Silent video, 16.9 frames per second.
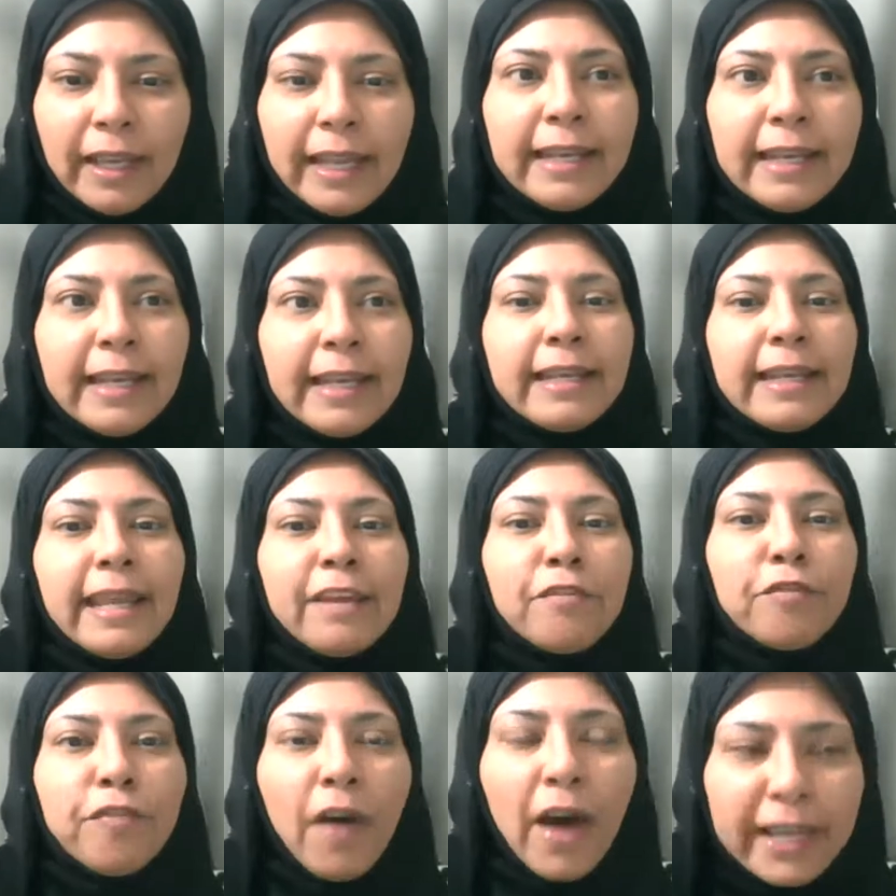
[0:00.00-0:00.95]
It
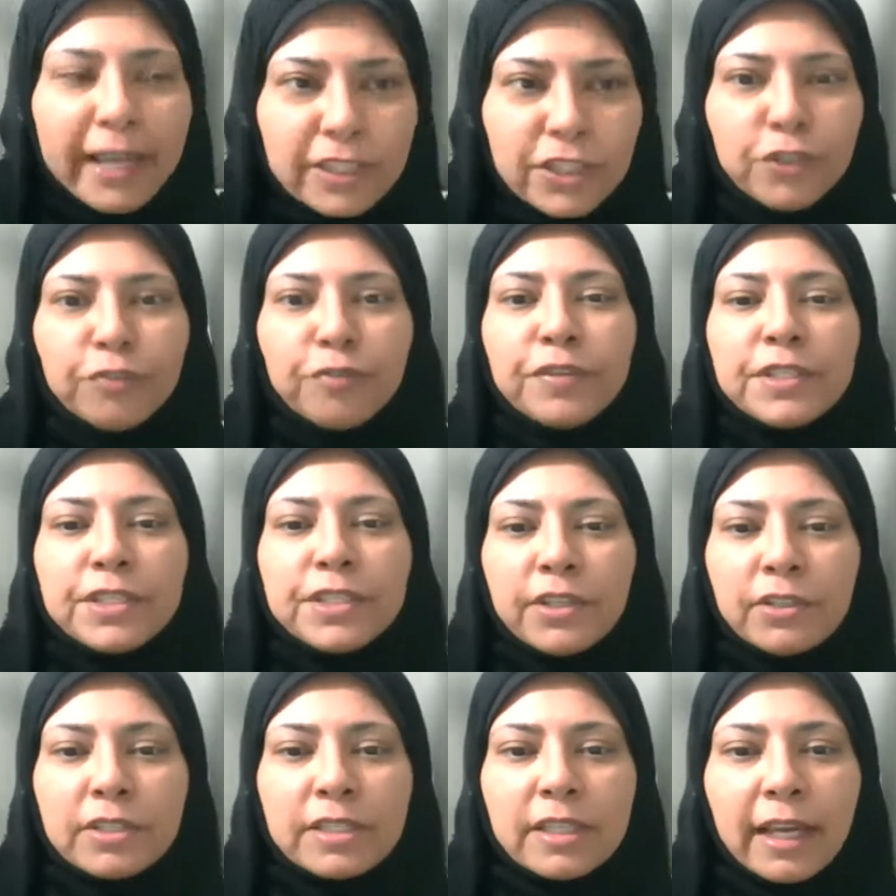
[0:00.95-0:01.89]
invites to
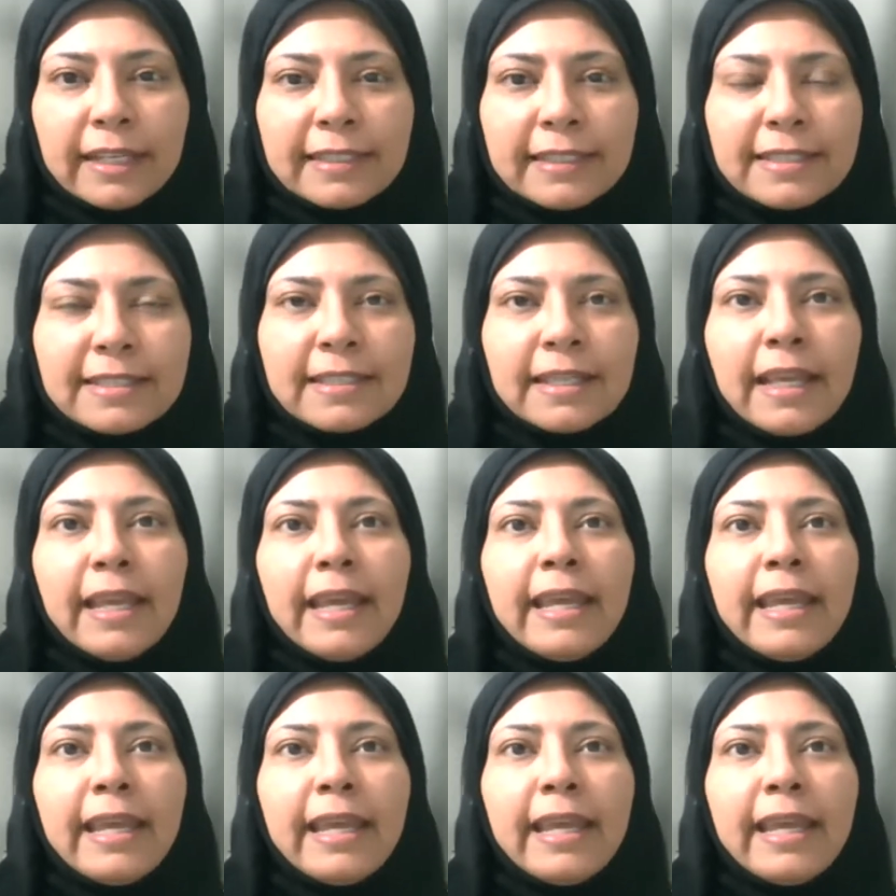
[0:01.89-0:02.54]
physical science.